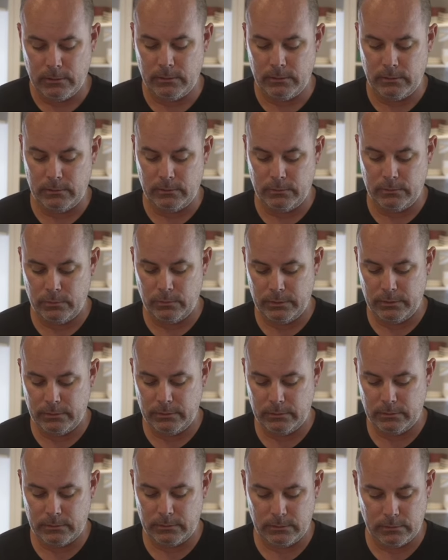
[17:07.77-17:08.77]
And
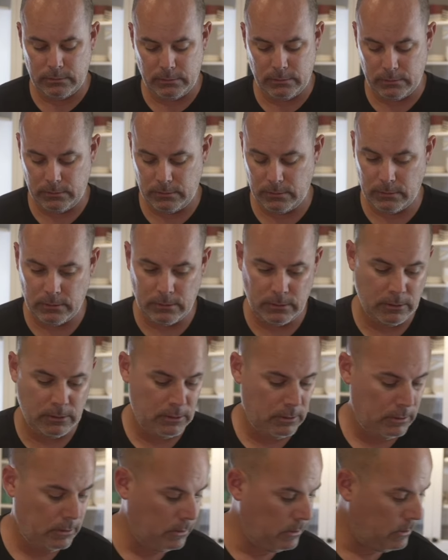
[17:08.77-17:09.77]
twist.
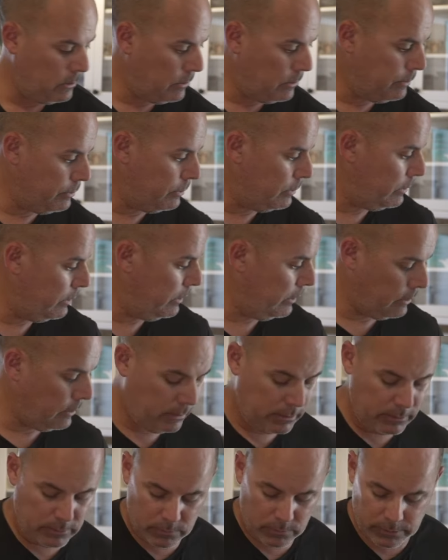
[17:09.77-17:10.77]
Put that
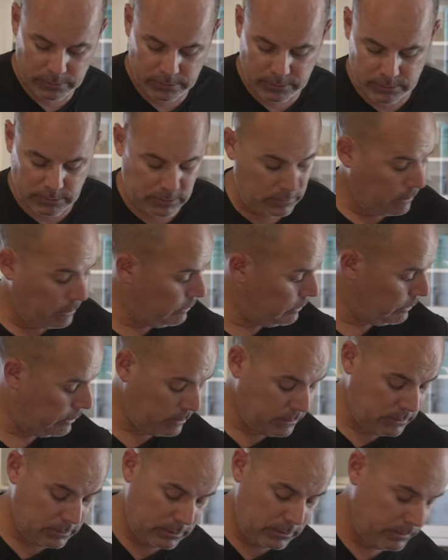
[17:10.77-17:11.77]
other one aside.
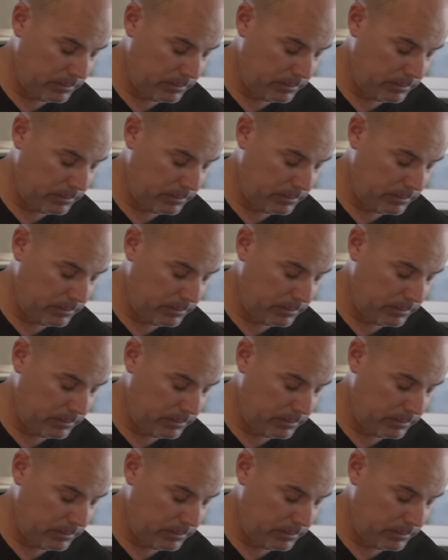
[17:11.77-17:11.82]
Actually, I'm